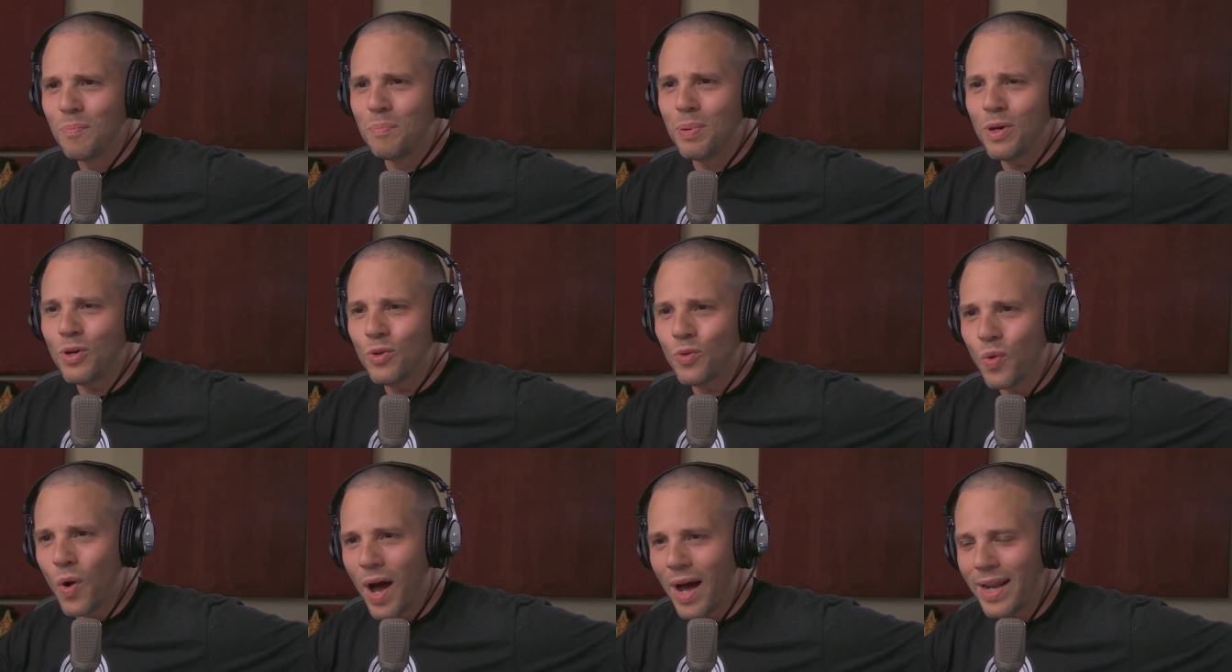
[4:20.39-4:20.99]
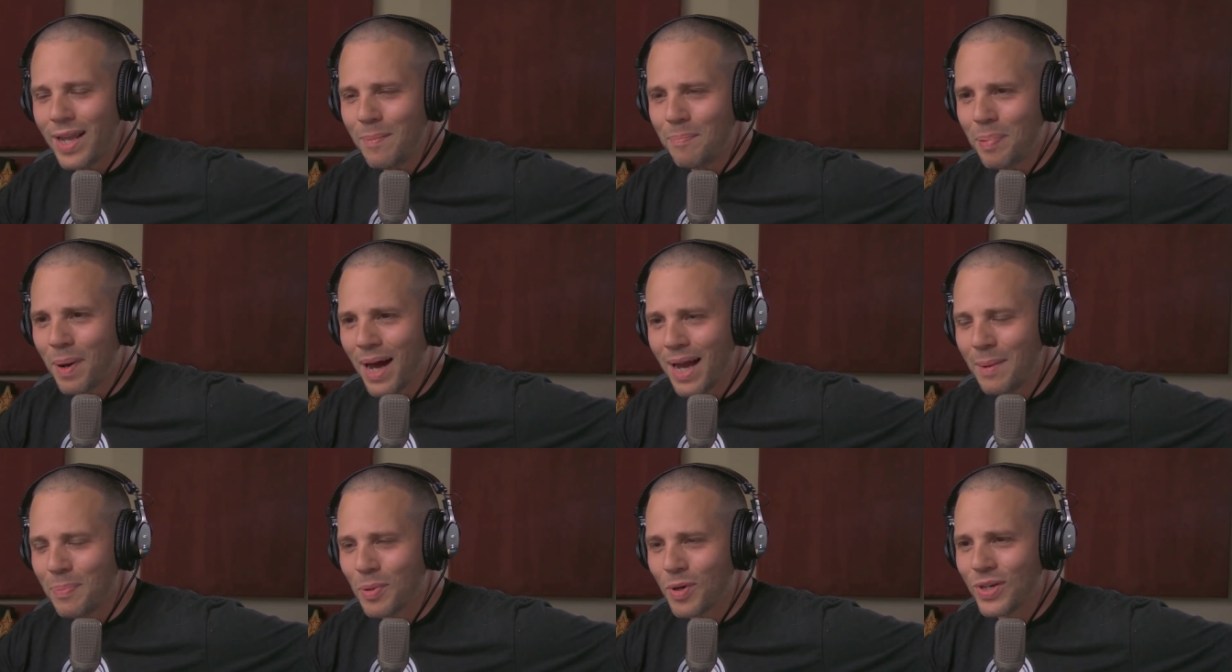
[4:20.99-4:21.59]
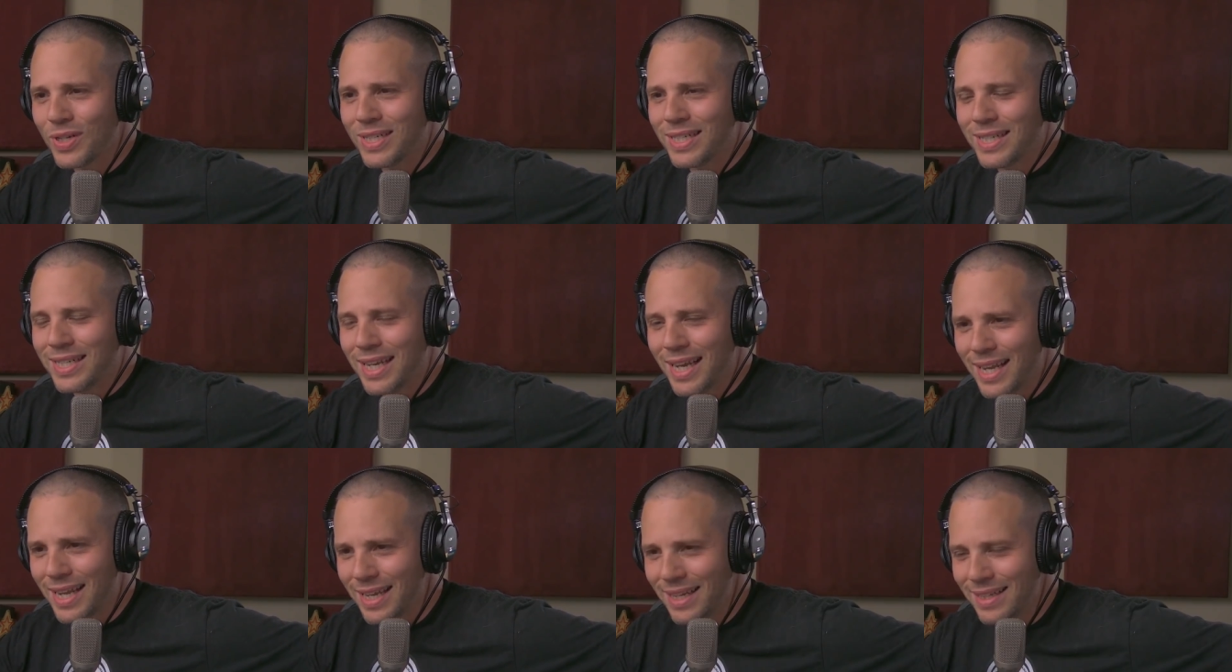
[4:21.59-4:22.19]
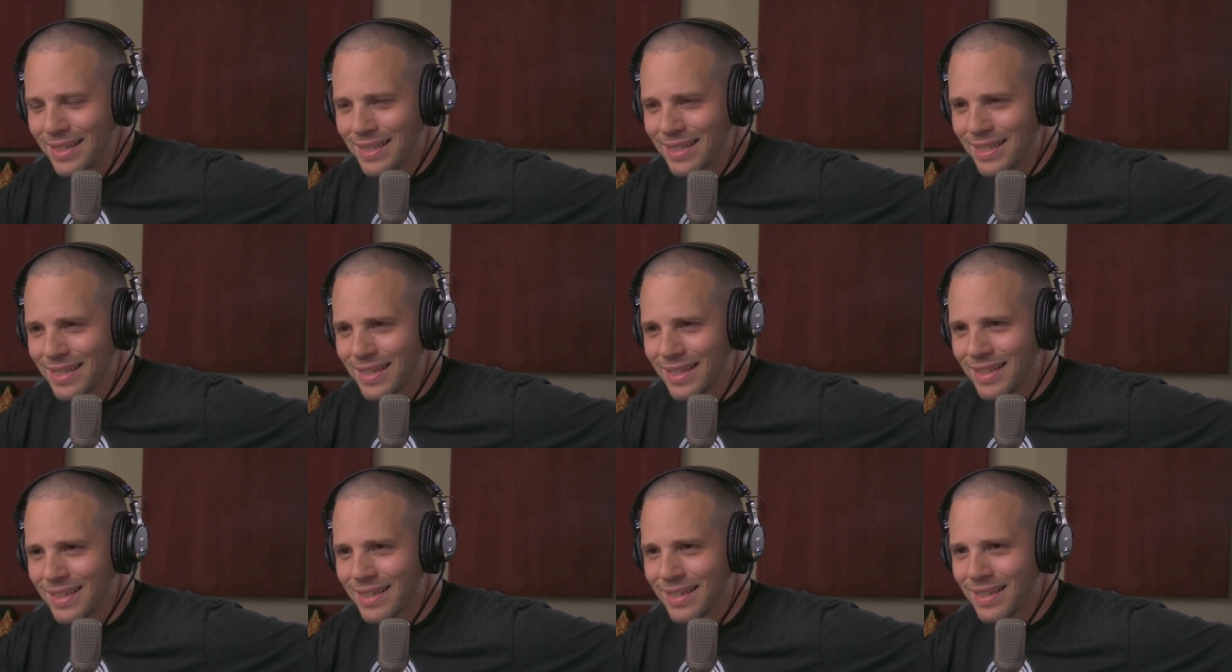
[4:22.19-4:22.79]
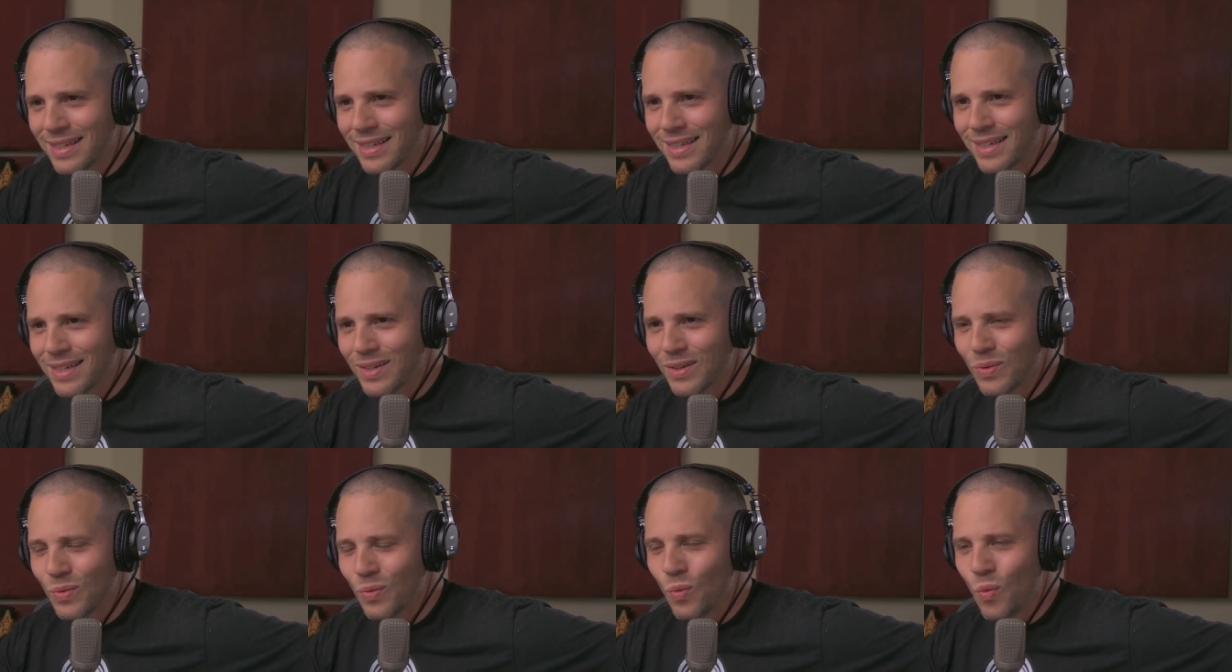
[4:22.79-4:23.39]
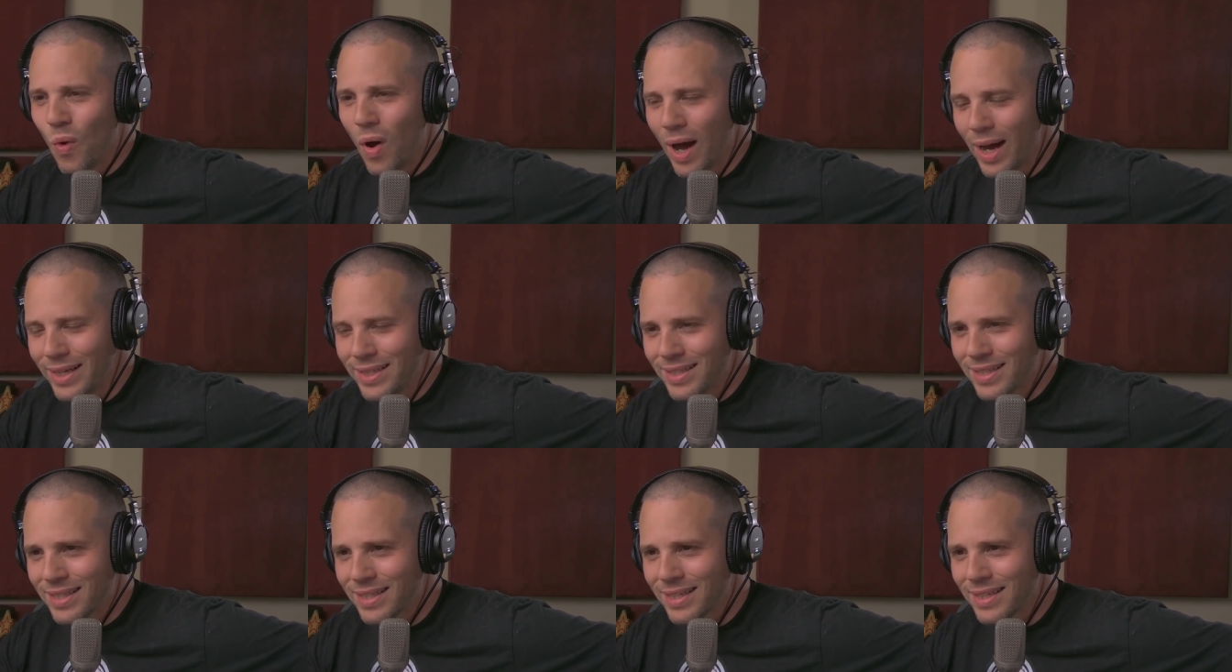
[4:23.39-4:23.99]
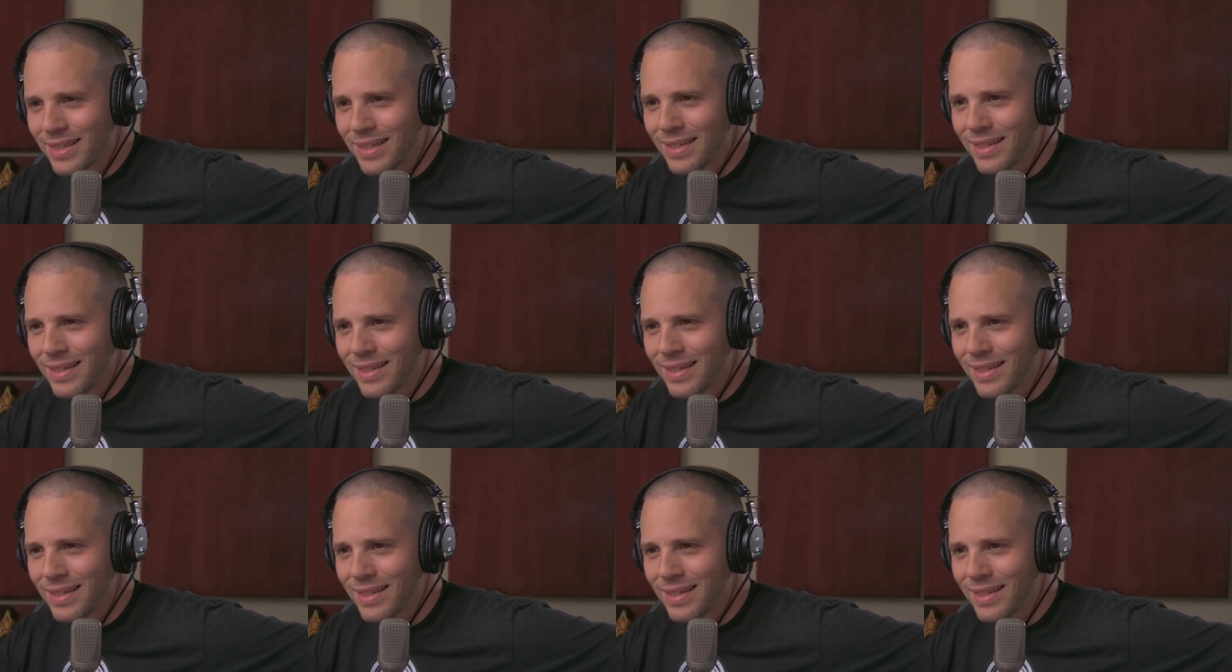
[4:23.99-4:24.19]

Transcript: but Roddy Piper didn't? What?